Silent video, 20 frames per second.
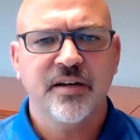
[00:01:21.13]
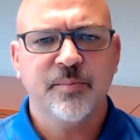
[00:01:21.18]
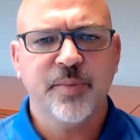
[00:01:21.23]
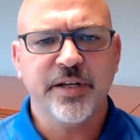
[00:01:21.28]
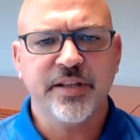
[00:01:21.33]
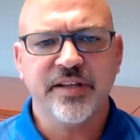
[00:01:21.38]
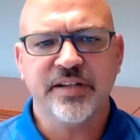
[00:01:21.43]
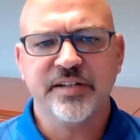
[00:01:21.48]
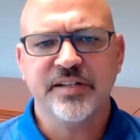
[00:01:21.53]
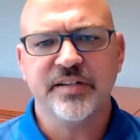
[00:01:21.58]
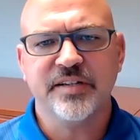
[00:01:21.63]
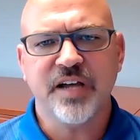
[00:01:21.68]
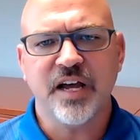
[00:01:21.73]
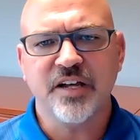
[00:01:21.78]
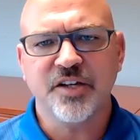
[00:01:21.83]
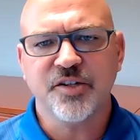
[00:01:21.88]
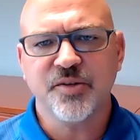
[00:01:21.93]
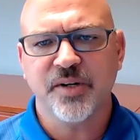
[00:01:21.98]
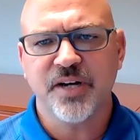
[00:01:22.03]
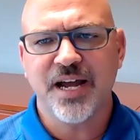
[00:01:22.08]
But this is
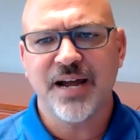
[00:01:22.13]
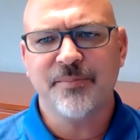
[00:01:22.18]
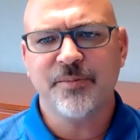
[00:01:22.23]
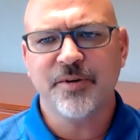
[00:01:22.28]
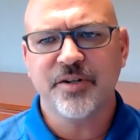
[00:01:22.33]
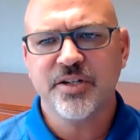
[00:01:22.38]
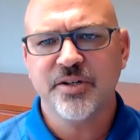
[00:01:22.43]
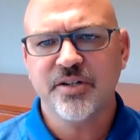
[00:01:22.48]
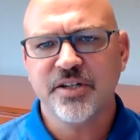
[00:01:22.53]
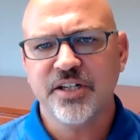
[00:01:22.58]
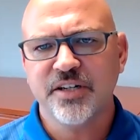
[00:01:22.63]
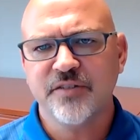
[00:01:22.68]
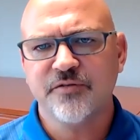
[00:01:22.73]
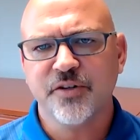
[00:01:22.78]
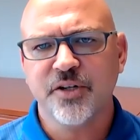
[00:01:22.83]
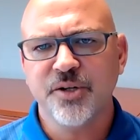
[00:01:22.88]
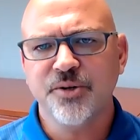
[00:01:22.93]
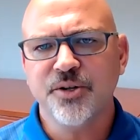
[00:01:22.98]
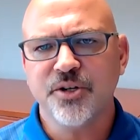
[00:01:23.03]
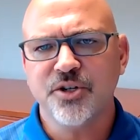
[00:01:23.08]
also an opportunity
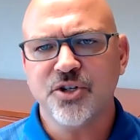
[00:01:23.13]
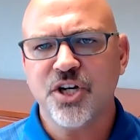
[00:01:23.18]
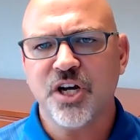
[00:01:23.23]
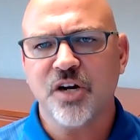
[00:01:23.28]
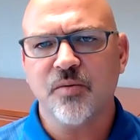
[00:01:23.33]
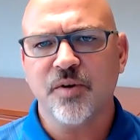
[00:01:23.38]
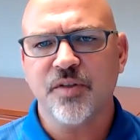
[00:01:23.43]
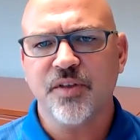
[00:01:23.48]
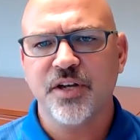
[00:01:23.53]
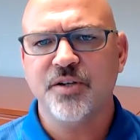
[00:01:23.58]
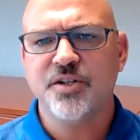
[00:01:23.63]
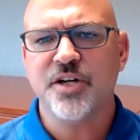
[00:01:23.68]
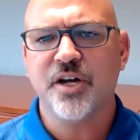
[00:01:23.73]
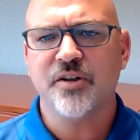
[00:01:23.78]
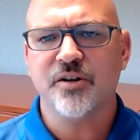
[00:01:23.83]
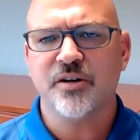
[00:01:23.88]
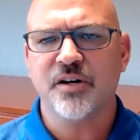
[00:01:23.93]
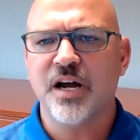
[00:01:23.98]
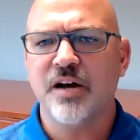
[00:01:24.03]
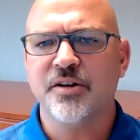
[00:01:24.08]
for you to share with each
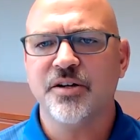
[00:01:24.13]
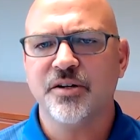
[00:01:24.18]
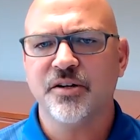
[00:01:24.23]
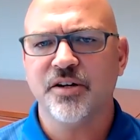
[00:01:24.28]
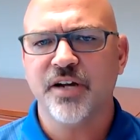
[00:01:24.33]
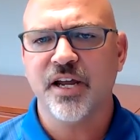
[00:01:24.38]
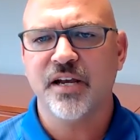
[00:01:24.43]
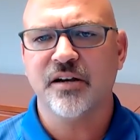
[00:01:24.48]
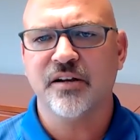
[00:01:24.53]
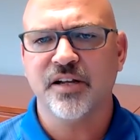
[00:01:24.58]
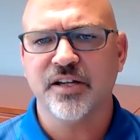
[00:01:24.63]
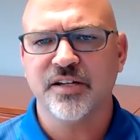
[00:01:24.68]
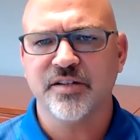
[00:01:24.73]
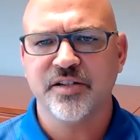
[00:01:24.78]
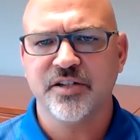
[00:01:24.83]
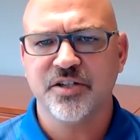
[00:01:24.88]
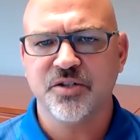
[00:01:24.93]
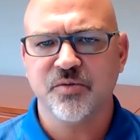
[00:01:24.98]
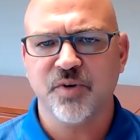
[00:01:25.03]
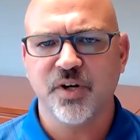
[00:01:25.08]
other how you're handling
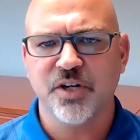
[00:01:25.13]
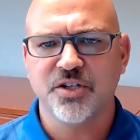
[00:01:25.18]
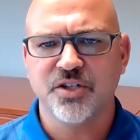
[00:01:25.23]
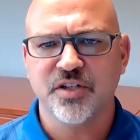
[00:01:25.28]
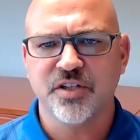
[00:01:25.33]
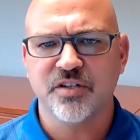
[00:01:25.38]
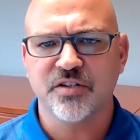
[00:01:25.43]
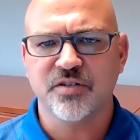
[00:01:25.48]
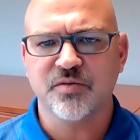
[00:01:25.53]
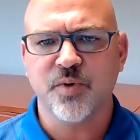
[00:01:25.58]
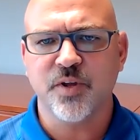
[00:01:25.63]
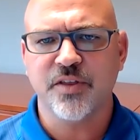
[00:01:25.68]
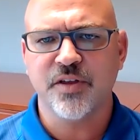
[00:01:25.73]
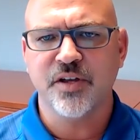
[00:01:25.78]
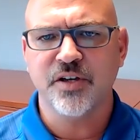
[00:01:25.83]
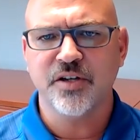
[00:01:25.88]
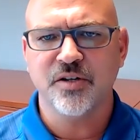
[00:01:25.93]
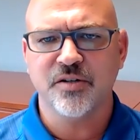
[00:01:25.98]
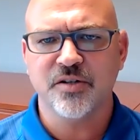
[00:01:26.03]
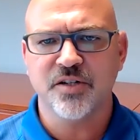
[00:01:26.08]
situations
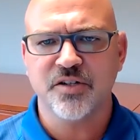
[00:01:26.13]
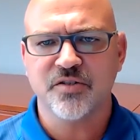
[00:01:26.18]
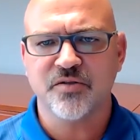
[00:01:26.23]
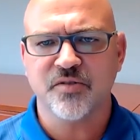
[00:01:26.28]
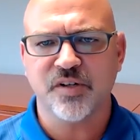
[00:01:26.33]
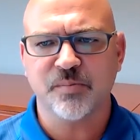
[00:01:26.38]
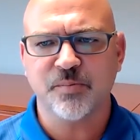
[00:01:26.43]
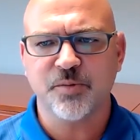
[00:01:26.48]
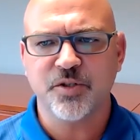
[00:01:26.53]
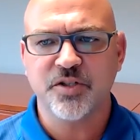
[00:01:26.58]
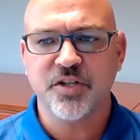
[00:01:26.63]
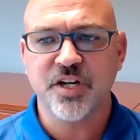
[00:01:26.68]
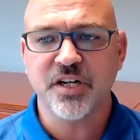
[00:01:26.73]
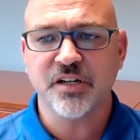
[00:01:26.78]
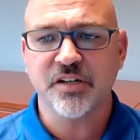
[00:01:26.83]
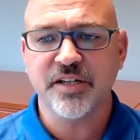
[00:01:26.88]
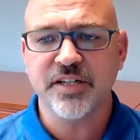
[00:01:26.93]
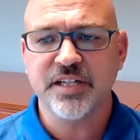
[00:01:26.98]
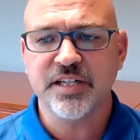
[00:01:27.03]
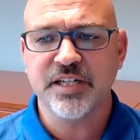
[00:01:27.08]
within your district,
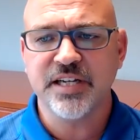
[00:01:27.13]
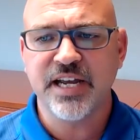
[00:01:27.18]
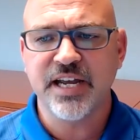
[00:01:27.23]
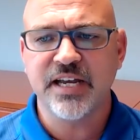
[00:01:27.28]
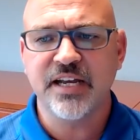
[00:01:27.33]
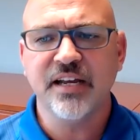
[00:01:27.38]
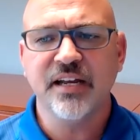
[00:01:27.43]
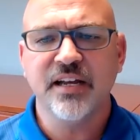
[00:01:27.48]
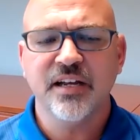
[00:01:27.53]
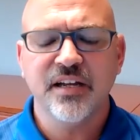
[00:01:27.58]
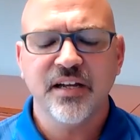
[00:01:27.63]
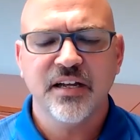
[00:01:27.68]
particularly today,